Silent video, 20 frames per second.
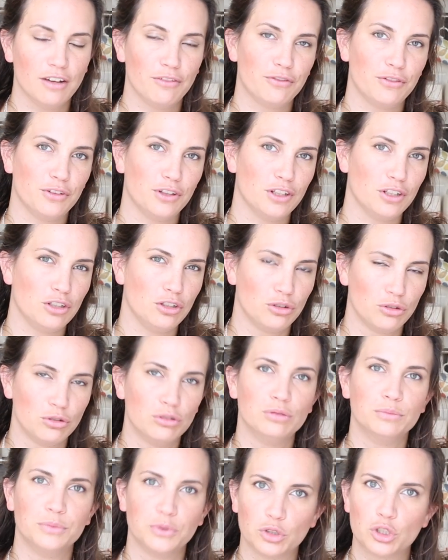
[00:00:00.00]
for the
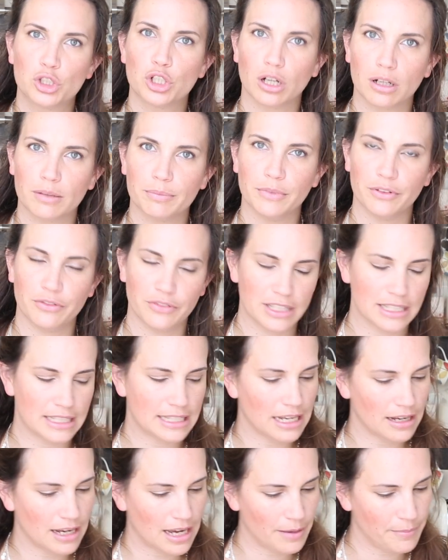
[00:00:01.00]
normal chocolate muffins
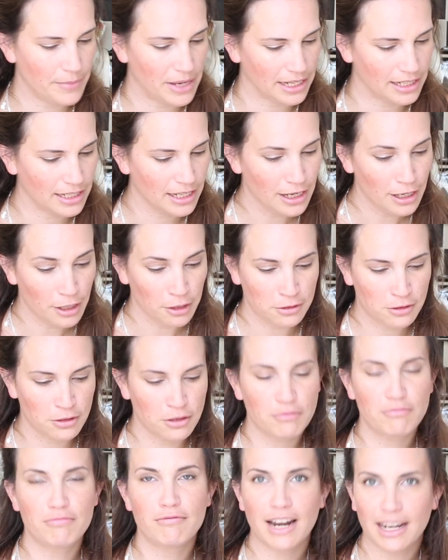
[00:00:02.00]
that I make. So
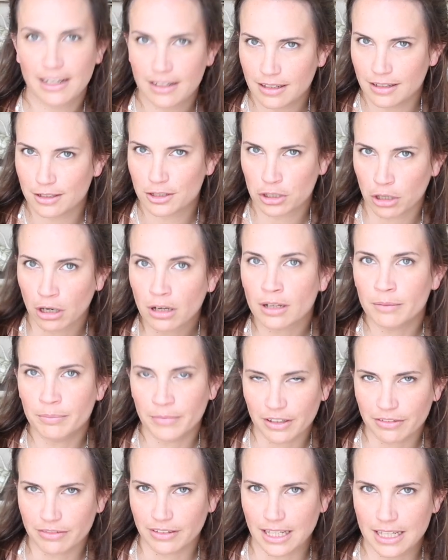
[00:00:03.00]
the regular chocolate
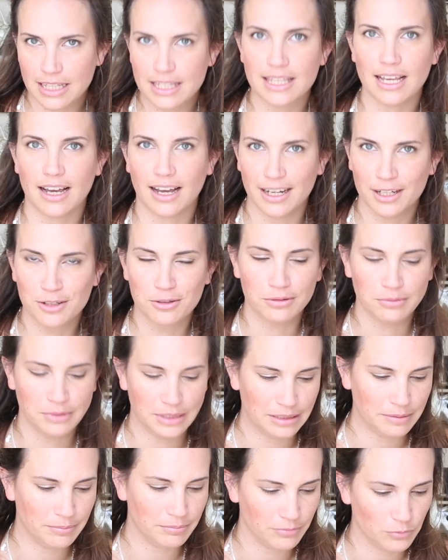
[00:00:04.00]
muffins that I
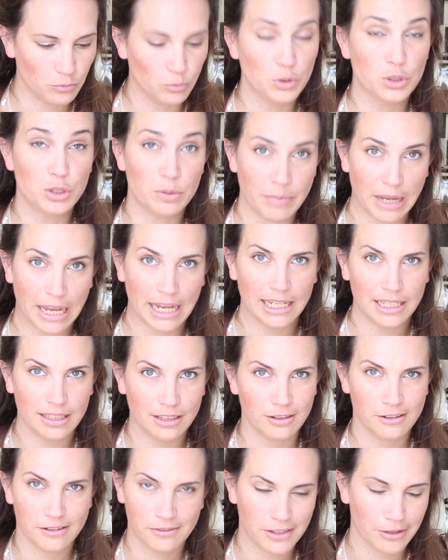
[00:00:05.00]
normally would make,
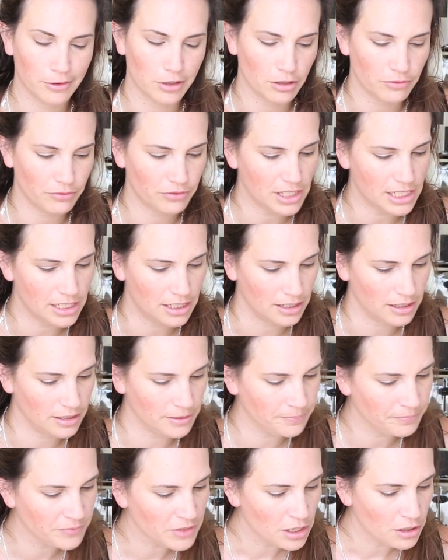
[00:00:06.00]
if they're not
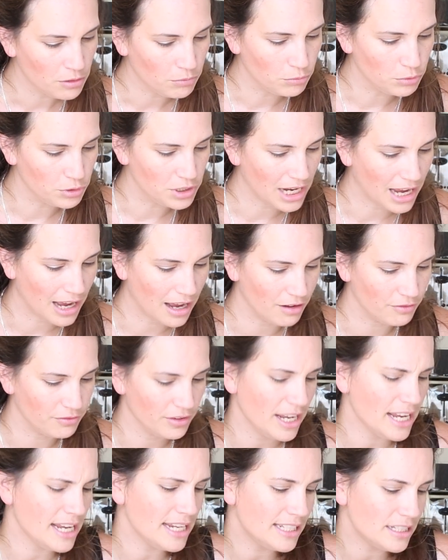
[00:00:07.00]
vegan, would have
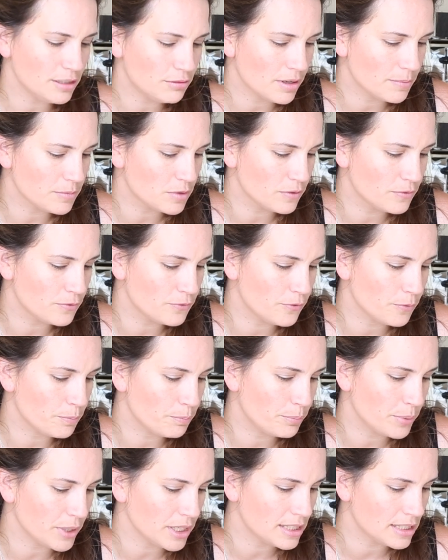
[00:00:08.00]
80 grams of
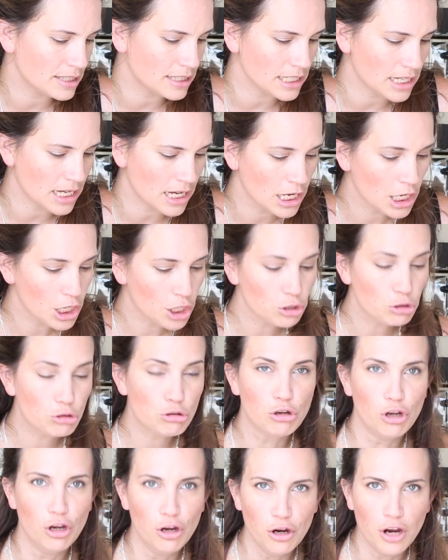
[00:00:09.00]
butter,
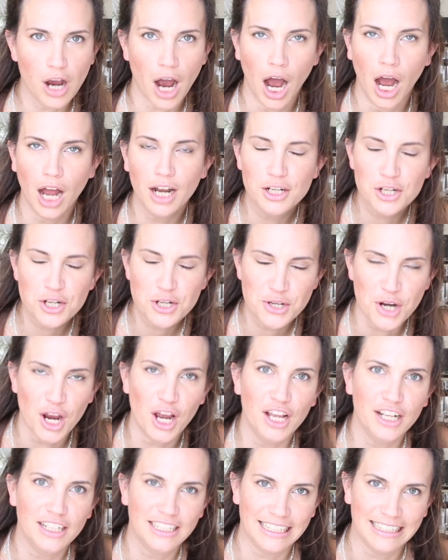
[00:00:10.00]

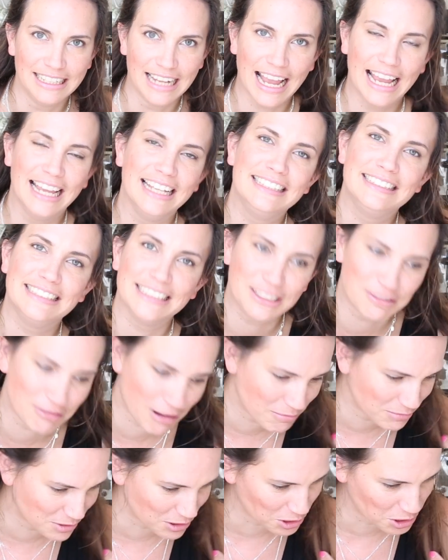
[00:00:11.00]
280
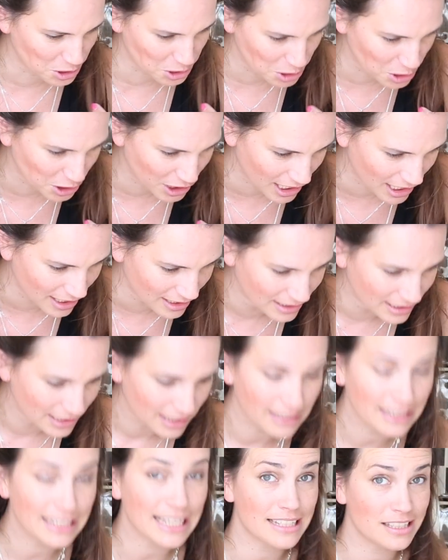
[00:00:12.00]
grams of sugar,
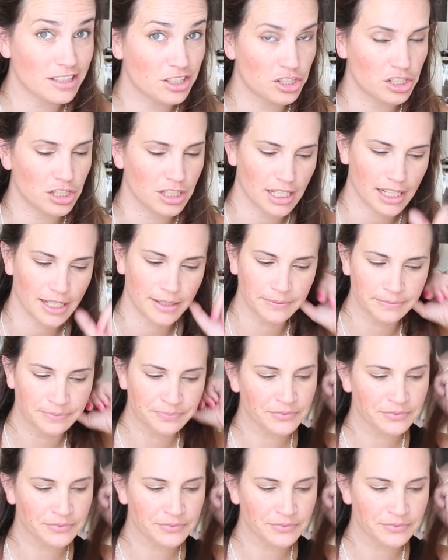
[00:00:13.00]
caster sugar,